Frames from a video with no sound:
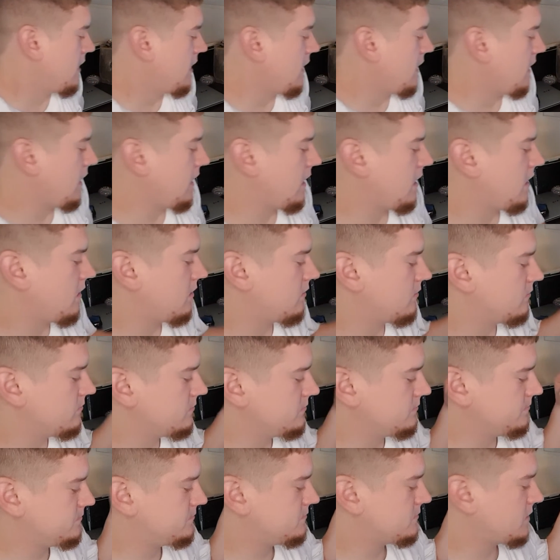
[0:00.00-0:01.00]
And
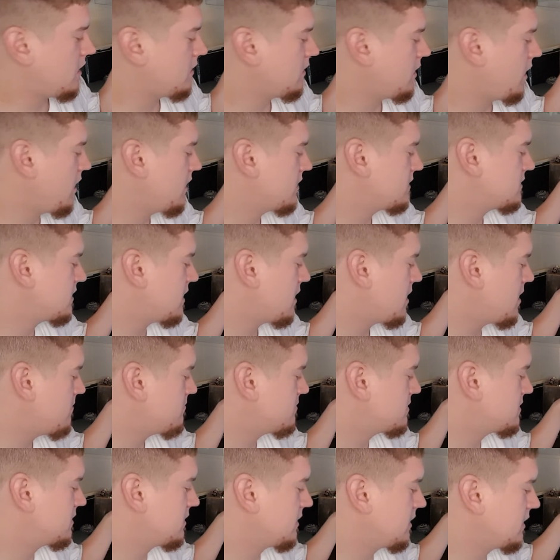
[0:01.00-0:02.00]
a lot of
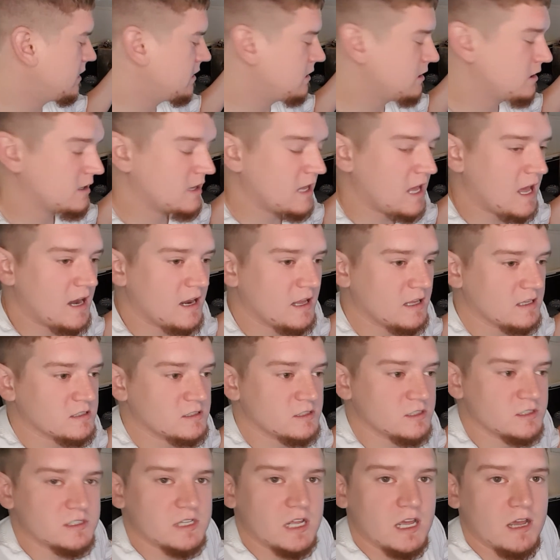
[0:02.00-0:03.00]
times to get into that, it's
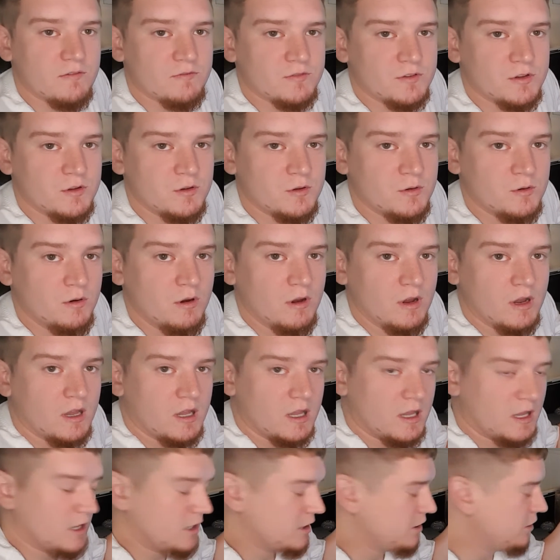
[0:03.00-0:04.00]
just F2.
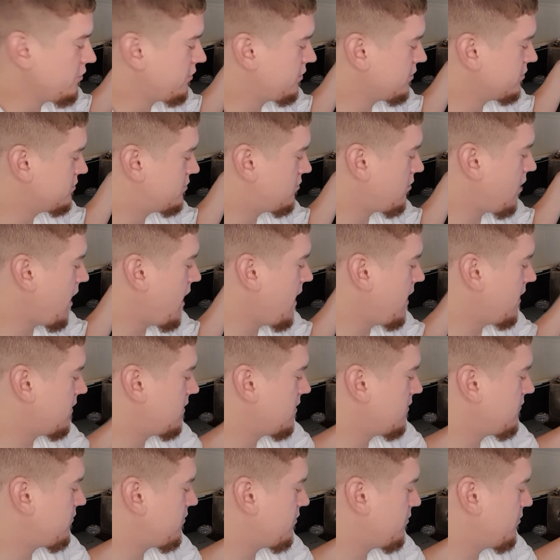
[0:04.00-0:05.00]
You can try a
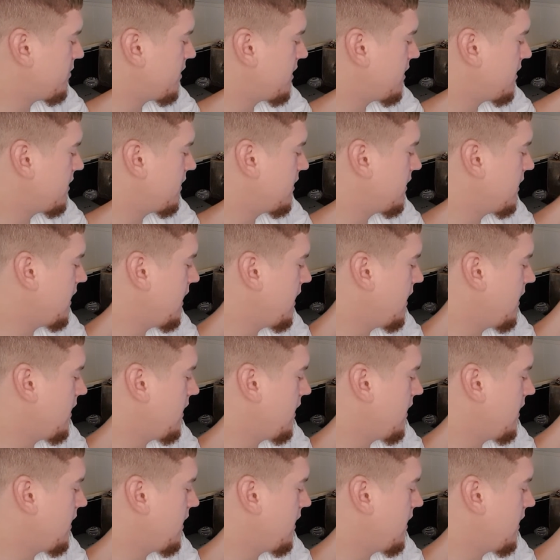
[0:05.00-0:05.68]
different button.